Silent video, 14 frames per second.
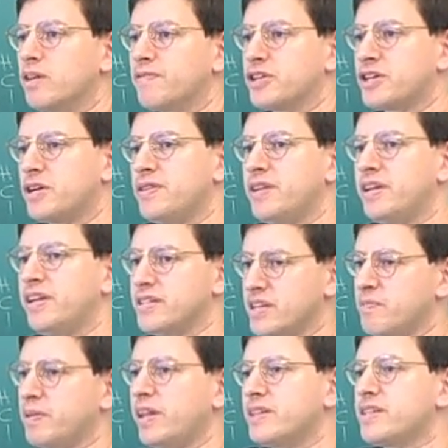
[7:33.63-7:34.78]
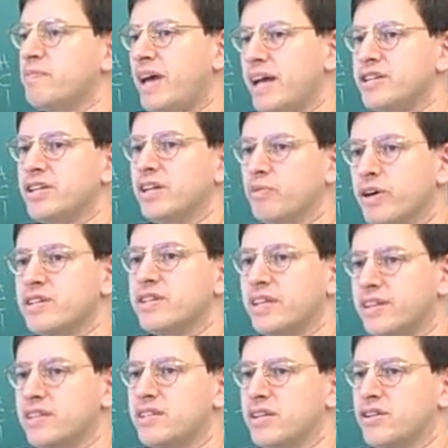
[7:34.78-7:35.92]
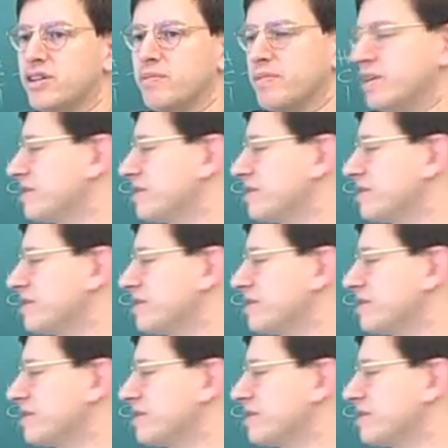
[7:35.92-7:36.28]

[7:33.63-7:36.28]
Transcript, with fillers: We don't know for sure that it isn't, but let's imagine it wasn't at the C